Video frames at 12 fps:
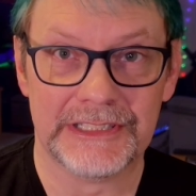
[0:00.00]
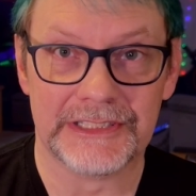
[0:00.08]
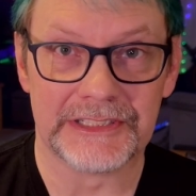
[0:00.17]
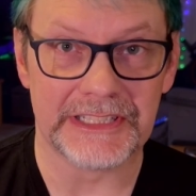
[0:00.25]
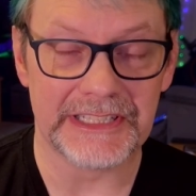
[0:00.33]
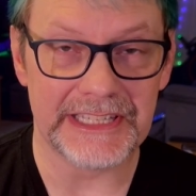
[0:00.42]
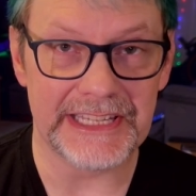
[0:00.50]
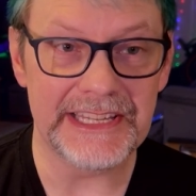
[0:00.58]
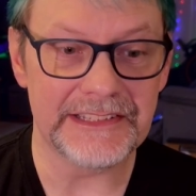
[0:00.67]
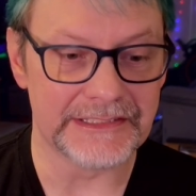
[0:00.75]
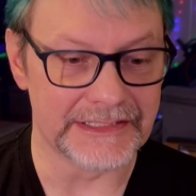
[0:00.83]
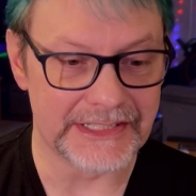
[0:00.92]
to
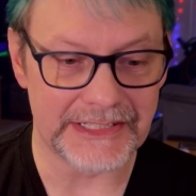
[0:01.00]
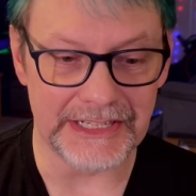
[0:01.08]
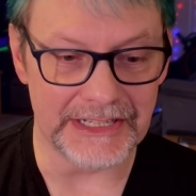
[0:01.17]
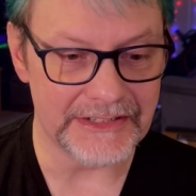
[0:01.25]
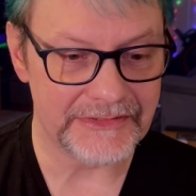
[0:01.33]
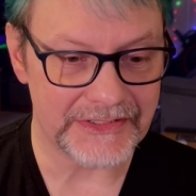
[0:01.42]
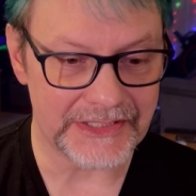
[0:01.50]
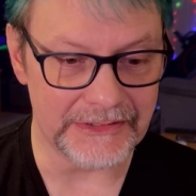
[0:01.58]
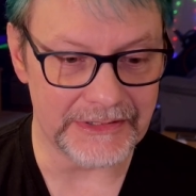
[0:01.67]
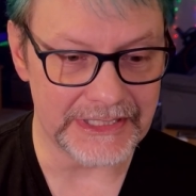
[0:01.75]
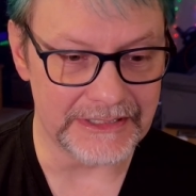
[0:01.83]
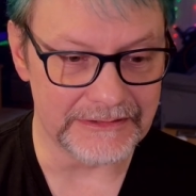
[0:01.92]
eat and stuff,
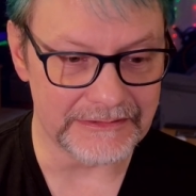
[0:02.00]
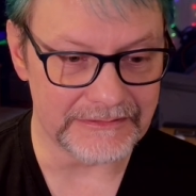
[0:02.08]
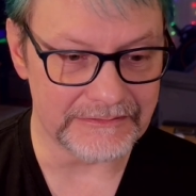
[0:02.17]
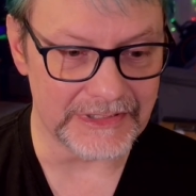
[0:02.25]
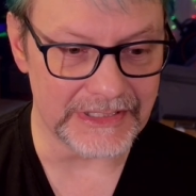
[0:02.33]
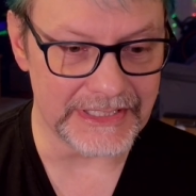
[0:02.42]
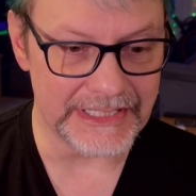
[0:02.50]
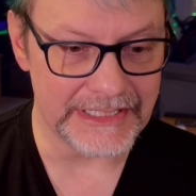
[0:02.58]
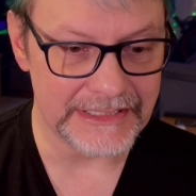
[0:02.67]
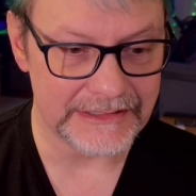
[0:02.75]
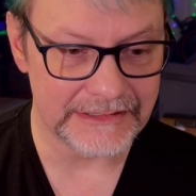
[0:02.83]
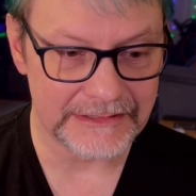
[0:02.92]
so I don't really
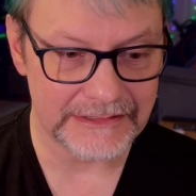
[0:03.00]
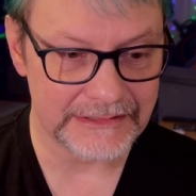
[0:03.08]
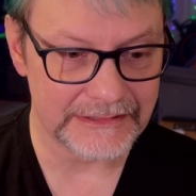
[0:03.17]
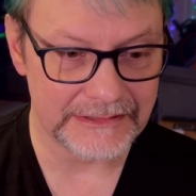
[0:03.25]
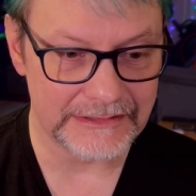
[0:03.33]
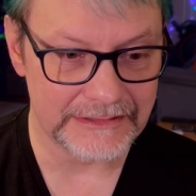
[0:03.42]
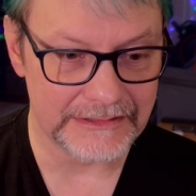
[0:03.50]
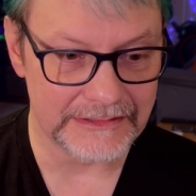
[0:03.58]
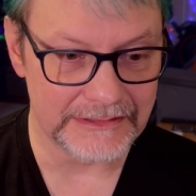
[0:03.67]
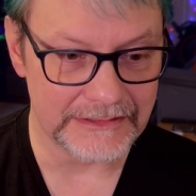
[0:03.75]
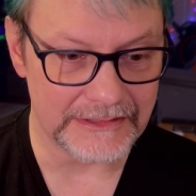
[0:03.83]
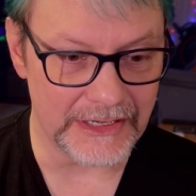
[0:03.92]

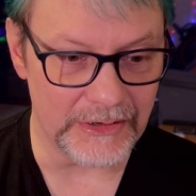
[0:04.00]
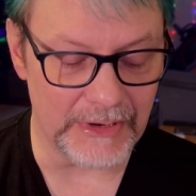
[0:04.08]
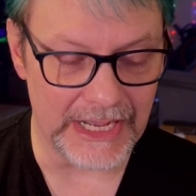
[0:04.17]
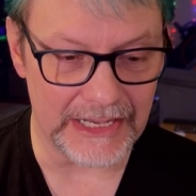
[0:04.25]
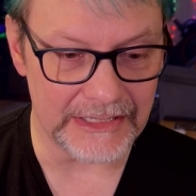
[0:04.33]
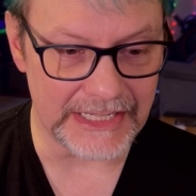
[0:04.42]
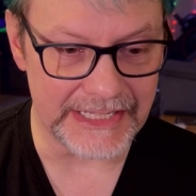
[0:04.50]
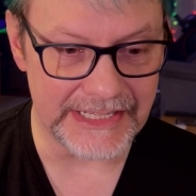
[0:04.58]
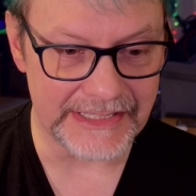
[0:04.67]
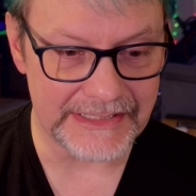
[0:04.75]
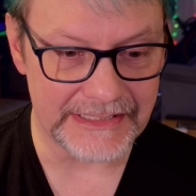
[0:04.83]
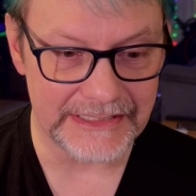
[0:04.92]
go out. I
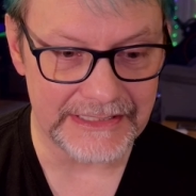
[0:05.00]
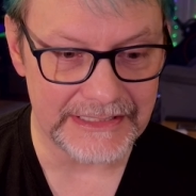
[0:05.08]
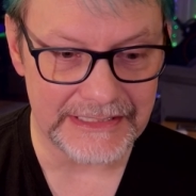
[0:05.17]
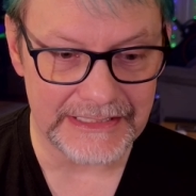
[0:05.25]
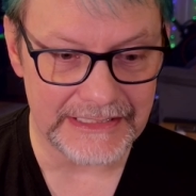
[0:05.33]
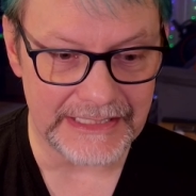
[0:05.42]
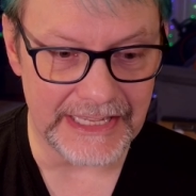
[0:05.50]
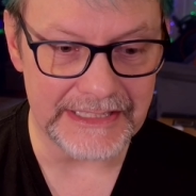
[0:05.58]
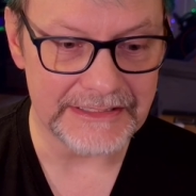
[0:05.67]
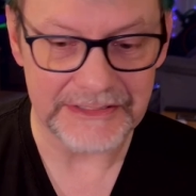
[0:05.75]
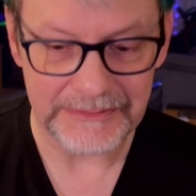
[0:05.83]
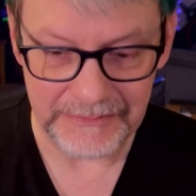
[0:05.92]
just,
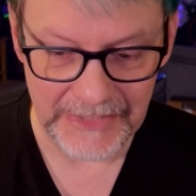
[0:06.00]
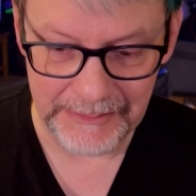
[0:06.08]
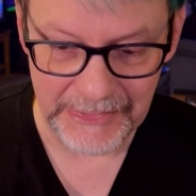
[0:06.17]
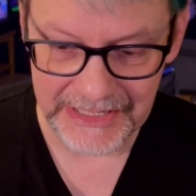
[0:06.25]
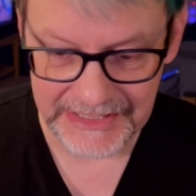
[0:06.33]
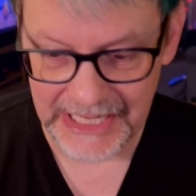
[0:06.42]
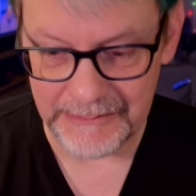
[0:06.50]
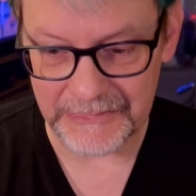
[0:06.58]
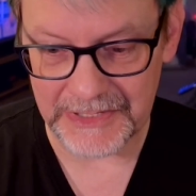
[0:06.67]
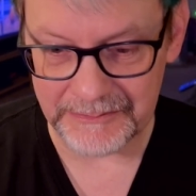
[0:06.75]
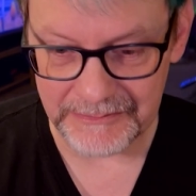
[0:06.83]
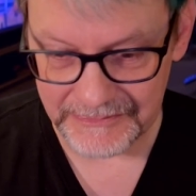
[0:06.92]
and by the time
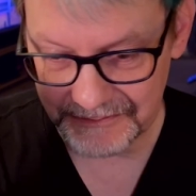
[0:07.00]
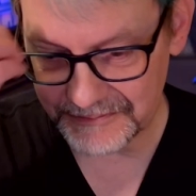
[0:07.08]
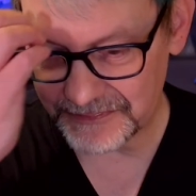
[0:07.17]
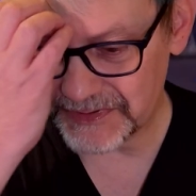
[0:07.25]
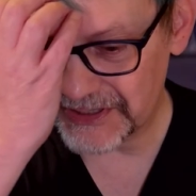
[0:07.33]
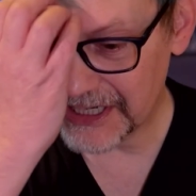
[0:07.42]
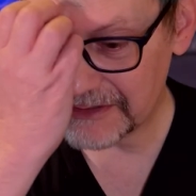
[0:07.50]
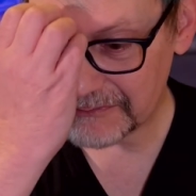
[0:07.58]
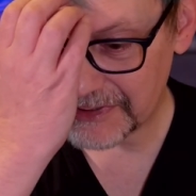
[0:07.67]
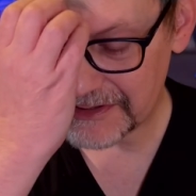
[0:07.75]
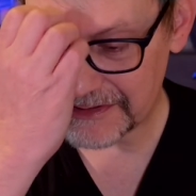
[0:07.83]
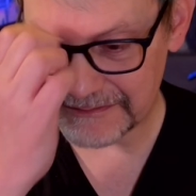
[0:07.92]
I'm done
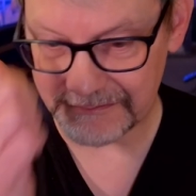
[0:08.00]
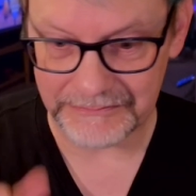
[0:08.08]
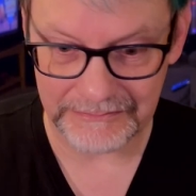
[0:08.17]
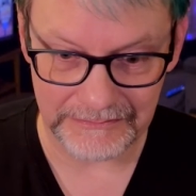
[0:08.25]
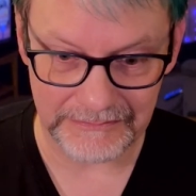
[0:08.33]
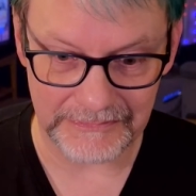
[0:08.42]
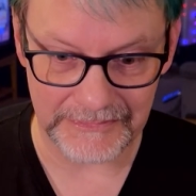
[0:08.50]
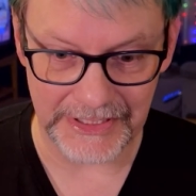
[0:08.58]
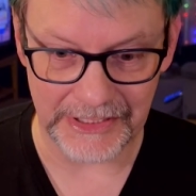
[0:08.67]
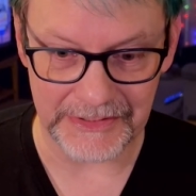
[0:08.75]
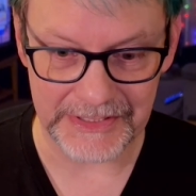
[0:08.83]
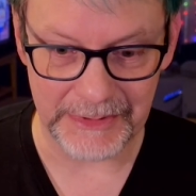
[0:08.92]
with, you
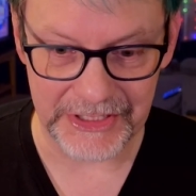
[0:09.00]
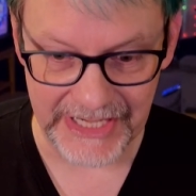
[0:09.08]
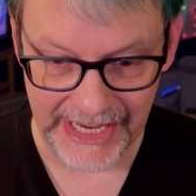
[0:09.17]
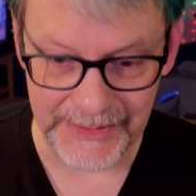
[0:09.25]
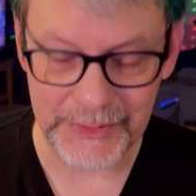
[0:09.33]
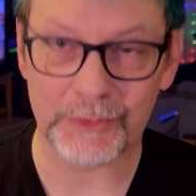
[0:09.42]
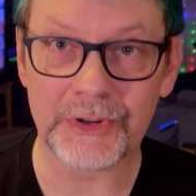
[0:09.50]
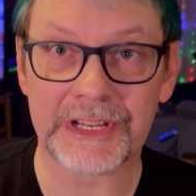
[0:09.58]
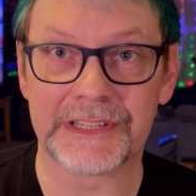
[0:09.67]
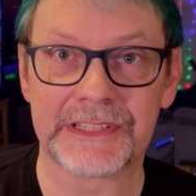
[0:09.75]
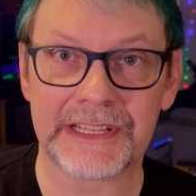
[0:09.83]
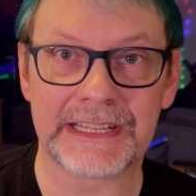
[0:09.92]
know, as much housework
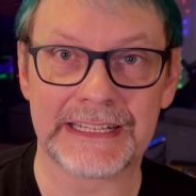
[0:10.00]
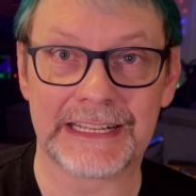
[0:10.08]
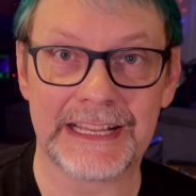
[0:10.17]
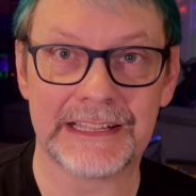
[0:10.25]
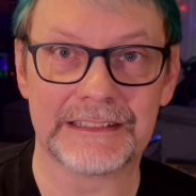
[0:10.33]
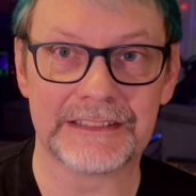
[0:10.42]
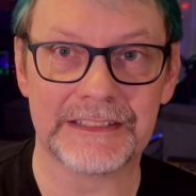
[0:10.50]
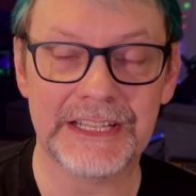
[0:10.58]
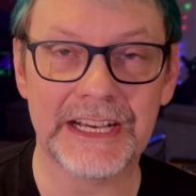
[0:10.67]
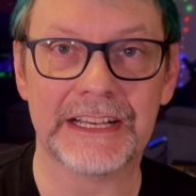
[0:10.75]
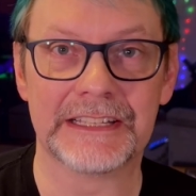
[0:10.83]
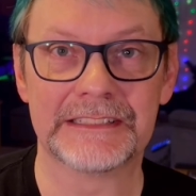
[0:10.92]
as I can get
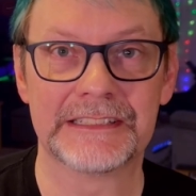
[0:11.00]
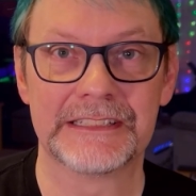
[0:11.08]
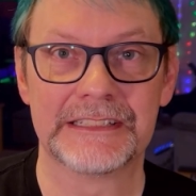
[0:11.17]
done,